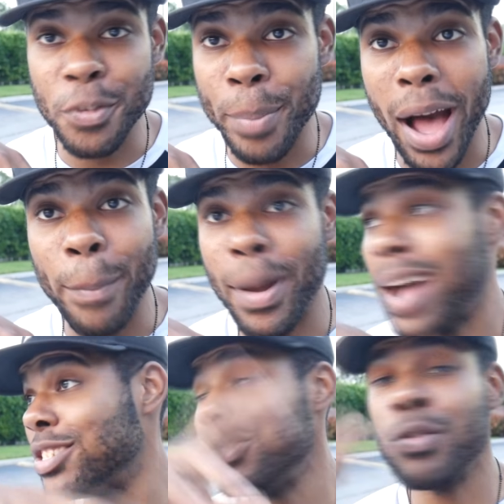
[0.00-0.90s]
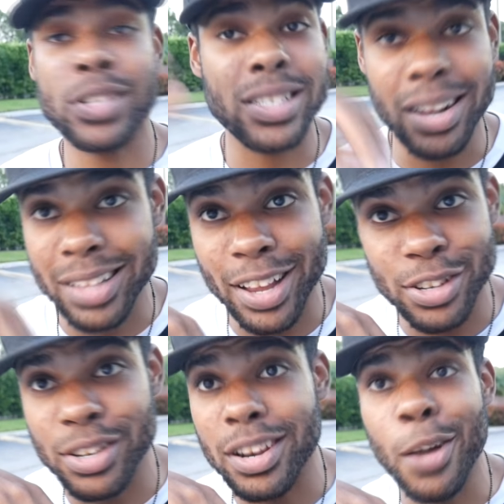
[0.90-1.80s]
from Popeyes, you suck that
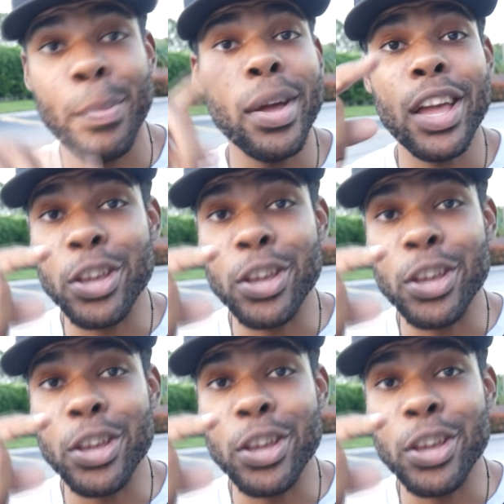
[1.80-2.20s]
shit up,